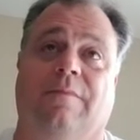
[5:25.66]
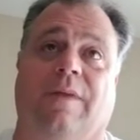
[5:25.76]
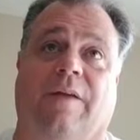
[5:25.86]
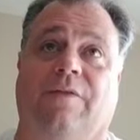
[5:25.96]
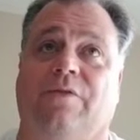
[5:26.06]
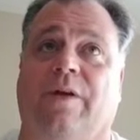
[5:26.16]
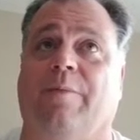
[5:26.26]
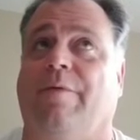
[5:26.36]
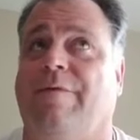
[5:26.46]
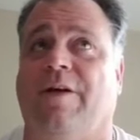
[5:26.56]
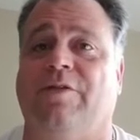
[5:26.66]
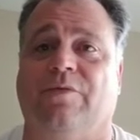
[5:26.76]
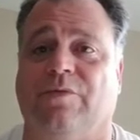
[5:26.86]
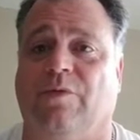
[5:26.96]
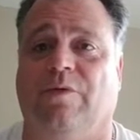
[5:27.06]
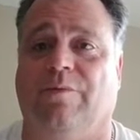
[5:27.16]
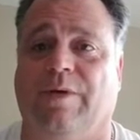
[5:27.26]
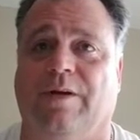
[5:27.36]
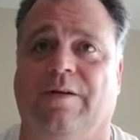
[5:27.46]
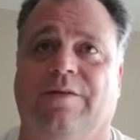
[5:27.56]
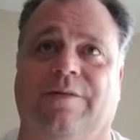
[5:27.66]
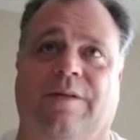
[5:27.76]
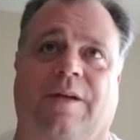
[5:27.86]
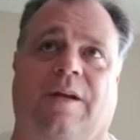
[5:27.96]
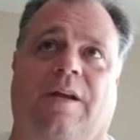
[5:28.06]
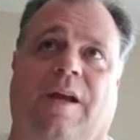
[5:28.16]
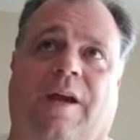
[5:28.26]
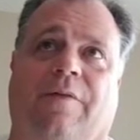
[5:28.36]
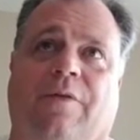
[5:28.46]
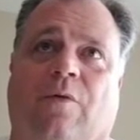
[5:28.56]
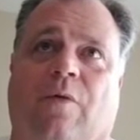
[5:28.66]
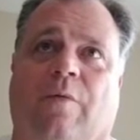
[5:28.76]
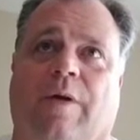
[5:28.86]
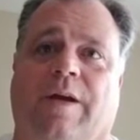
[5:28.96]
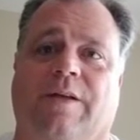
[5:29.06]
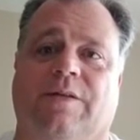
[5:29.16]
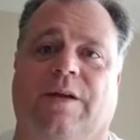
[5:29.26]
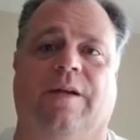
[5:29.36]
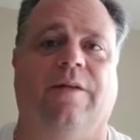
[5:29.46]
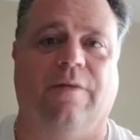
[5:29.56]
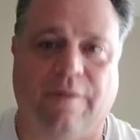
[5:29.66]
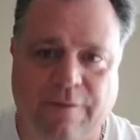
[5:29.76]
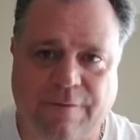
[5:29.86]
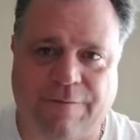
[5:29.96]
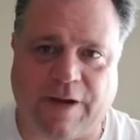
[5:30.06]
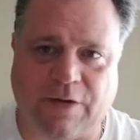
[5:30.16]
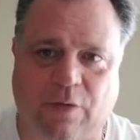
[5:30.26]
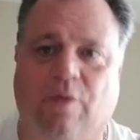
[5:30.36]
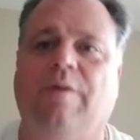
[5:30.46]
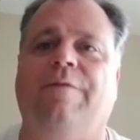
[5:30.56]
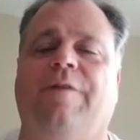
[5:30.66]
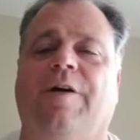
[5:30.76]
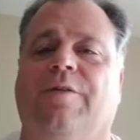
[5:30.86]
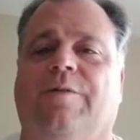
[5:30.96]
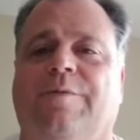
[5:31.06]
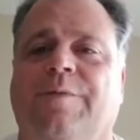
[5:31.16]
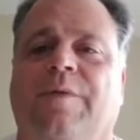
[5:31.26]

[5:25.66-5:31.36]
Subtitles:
Even trained professionals won't, because every doorway is a fatal funnel.